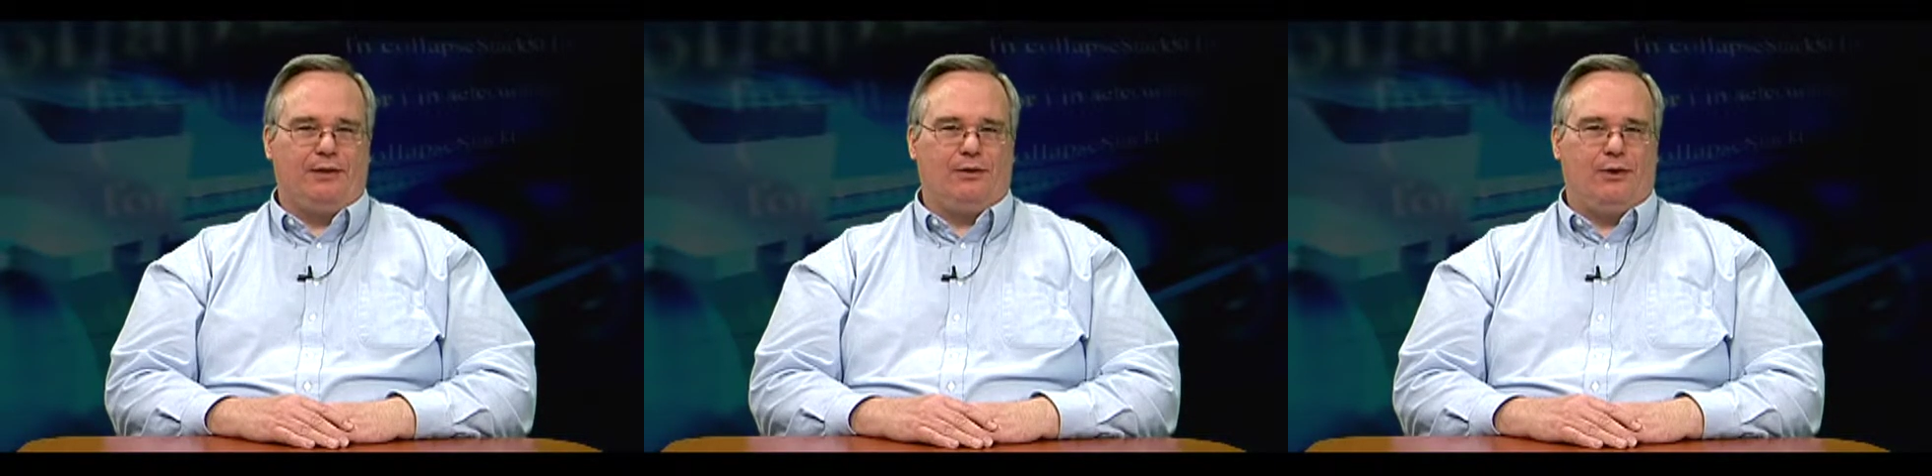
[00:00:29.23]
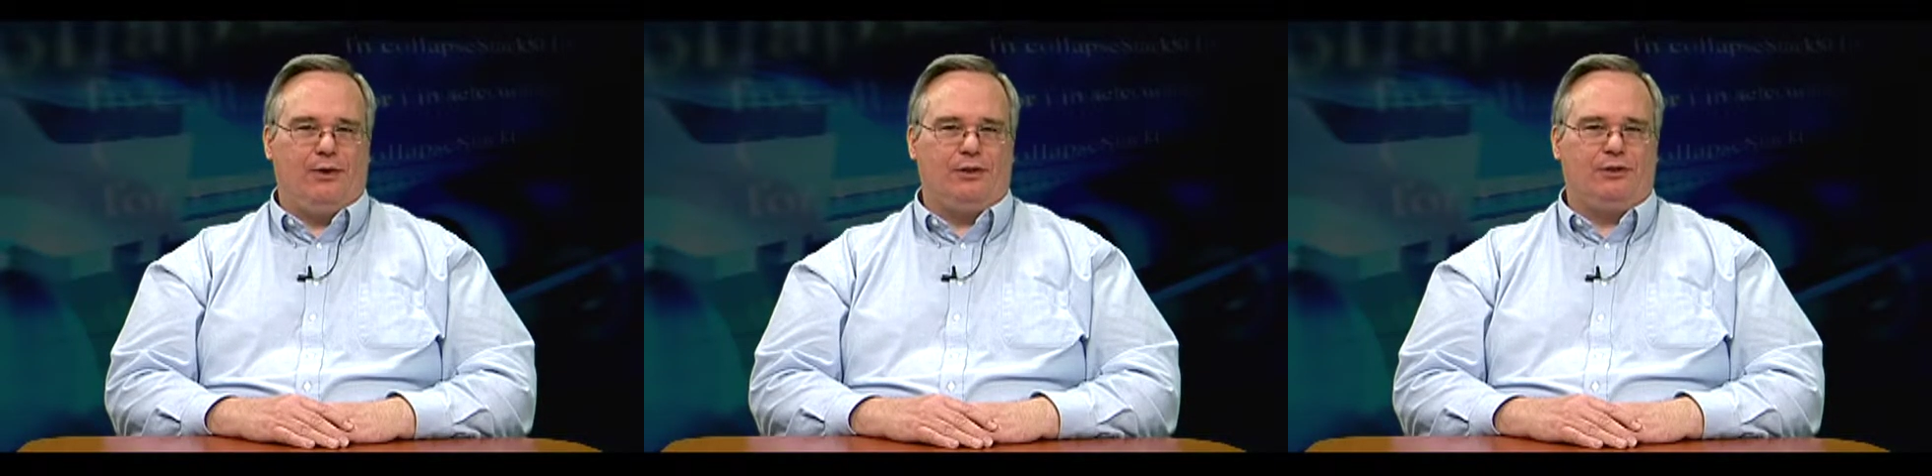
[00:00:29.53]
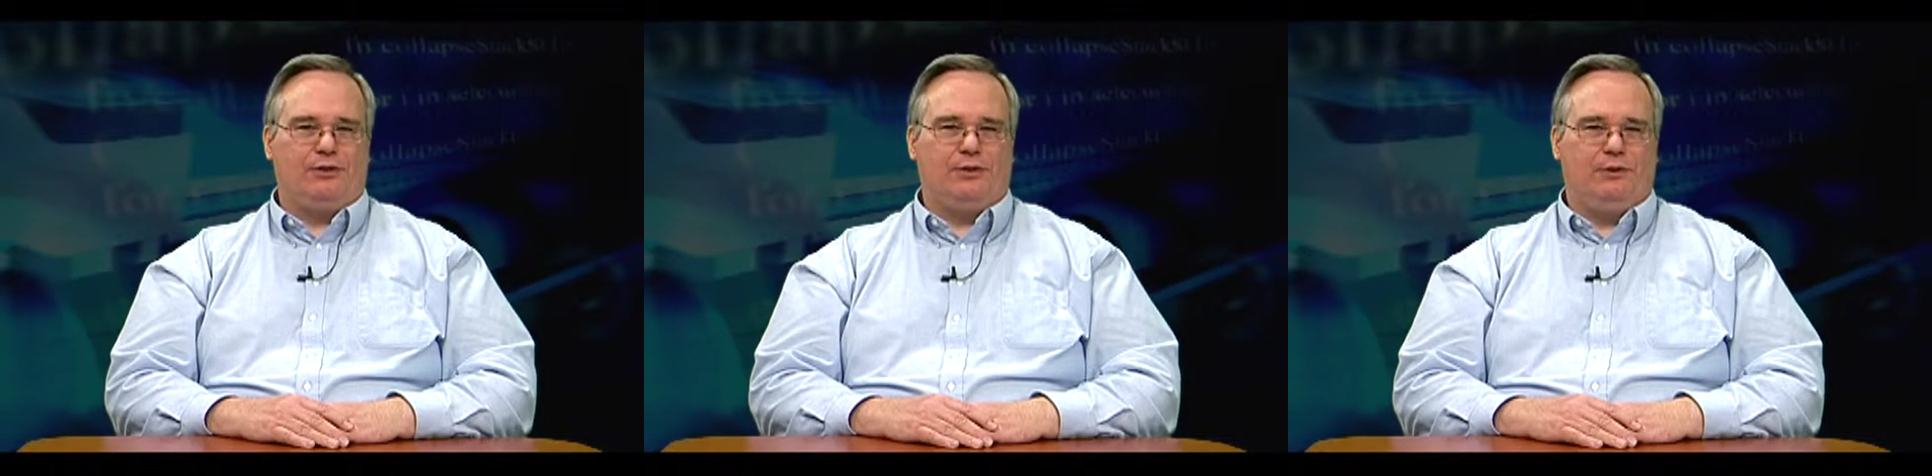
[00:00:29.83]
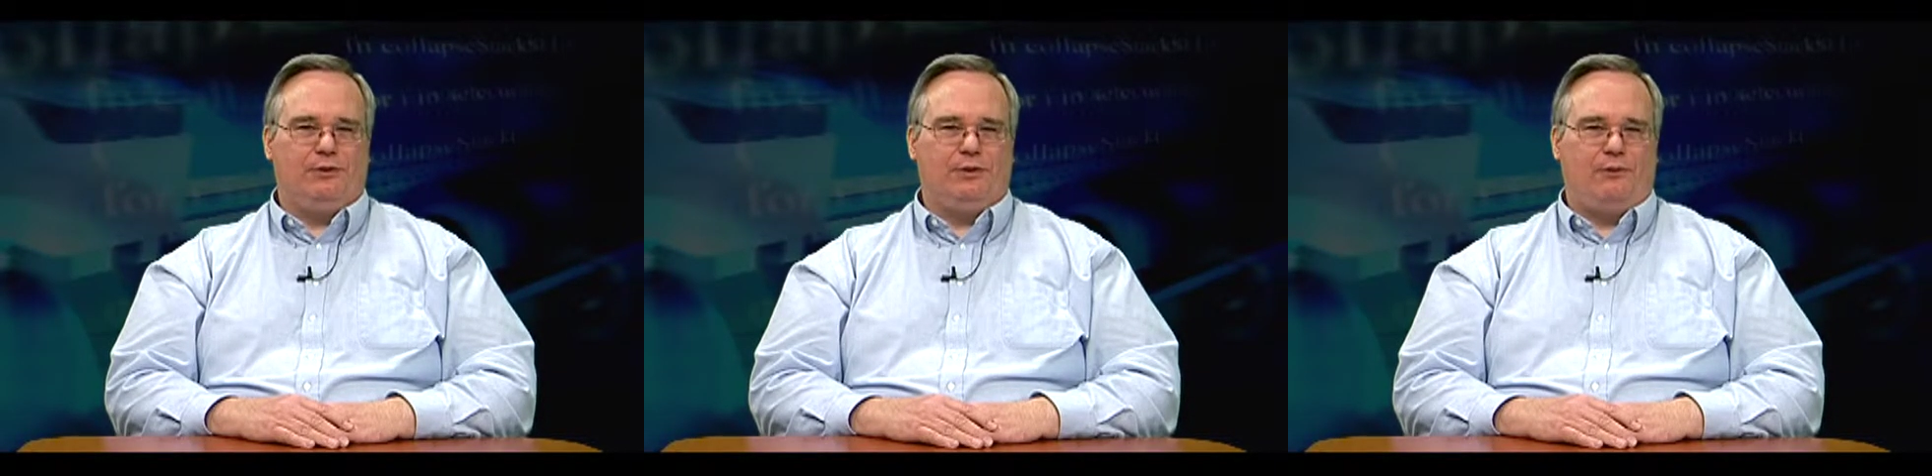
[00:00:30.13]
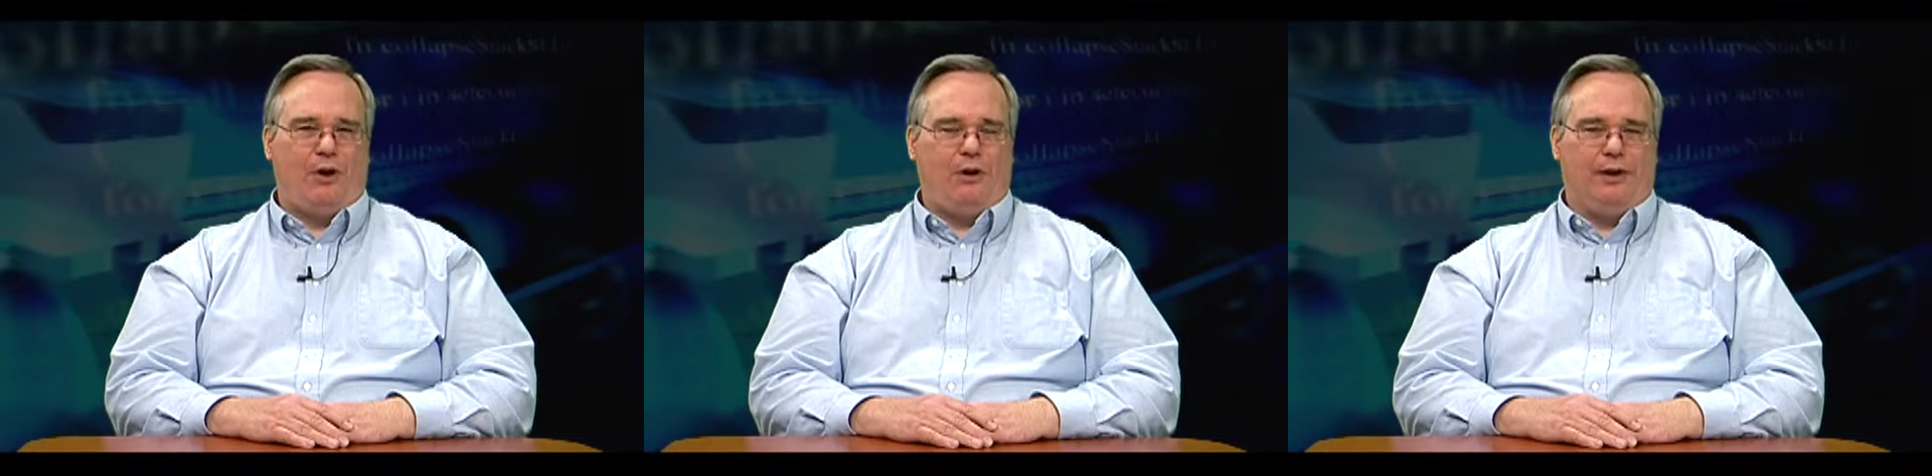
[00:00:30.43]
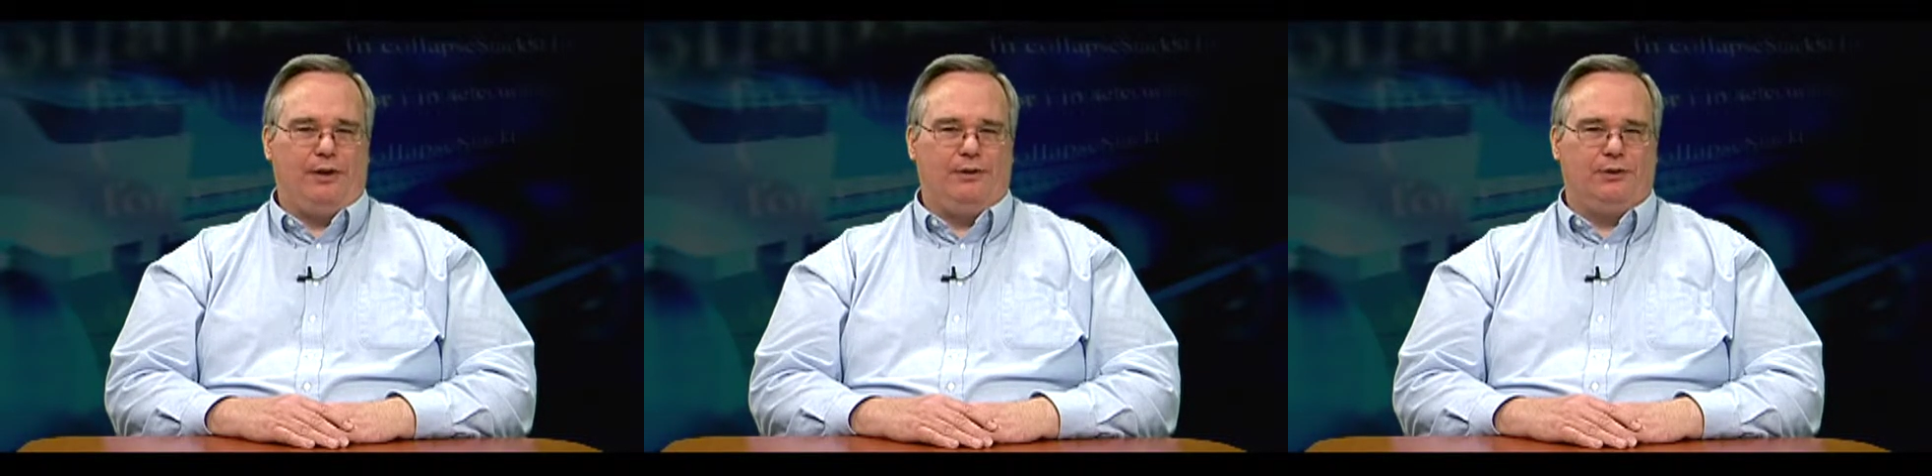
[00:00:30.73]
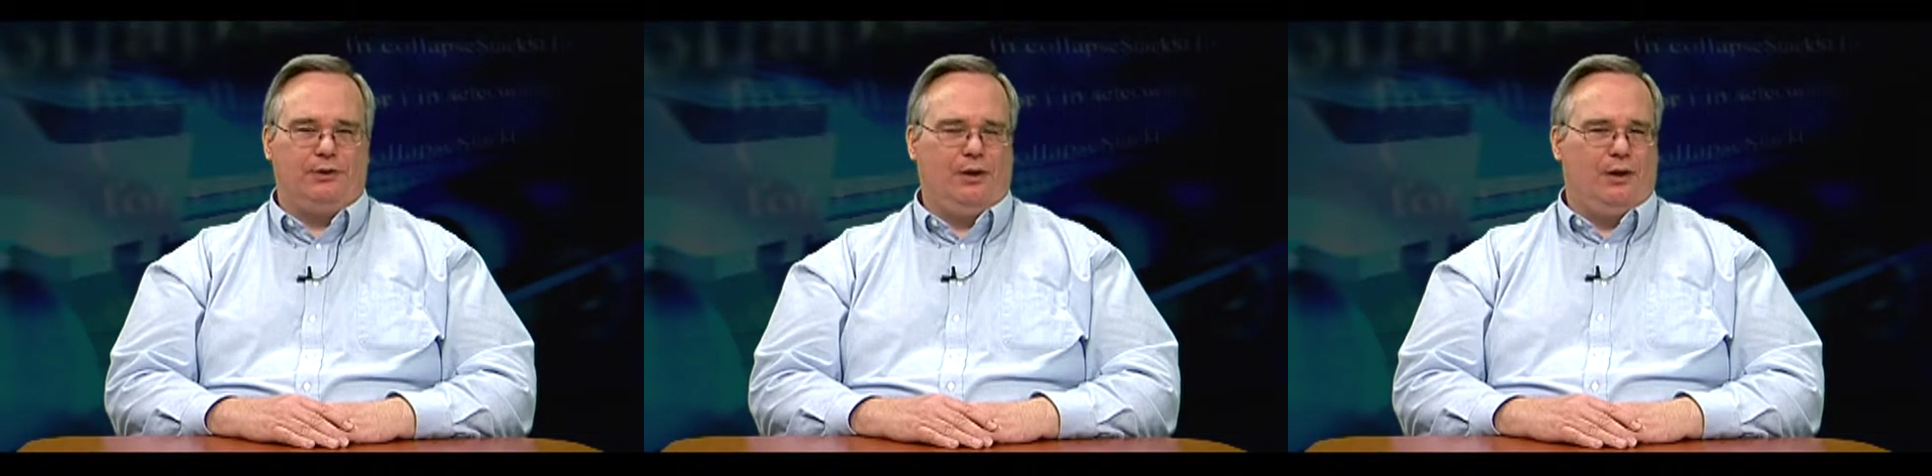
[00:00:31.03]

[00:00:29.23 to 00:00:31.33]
encourages students of all ages,